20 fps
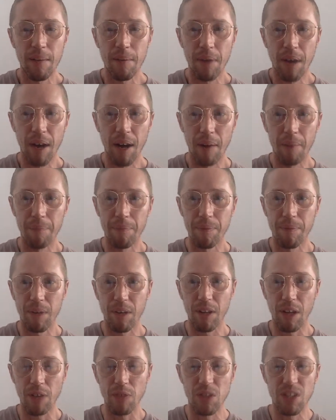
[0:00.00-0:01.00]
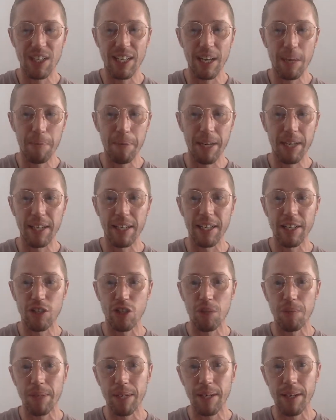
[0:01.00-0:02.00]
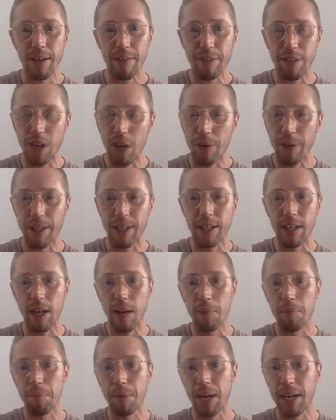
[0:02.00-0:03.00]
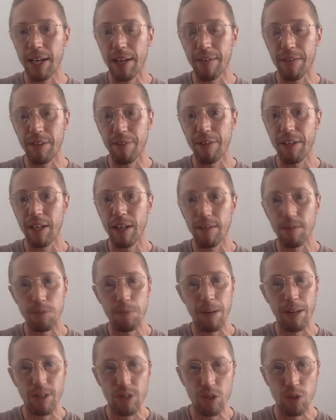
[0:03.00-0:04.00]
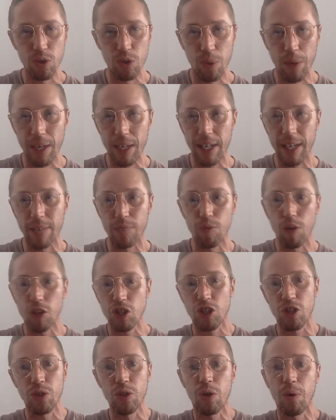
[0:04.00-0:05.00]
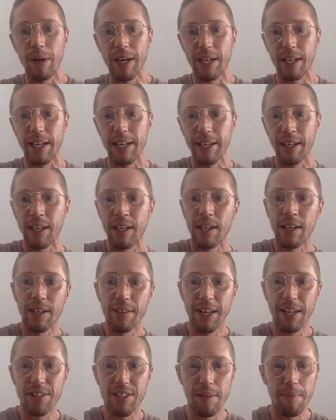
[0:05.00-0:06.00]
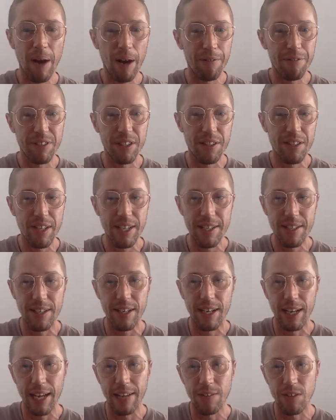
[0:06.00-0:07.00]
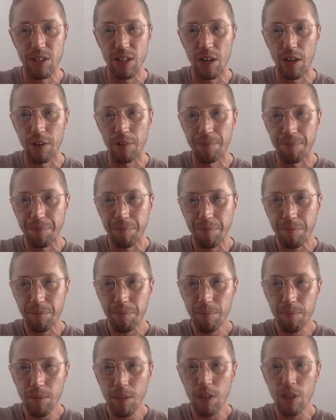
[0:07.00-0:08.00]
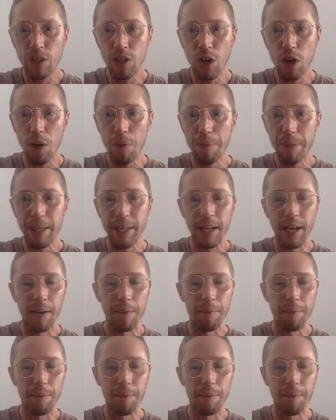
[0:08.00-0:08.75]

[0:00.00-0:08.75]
I don't see it being an issue, but you never know. He could come back, and if he comes back too quickly and rush too quickly, that's him out for the season again. So you've got to be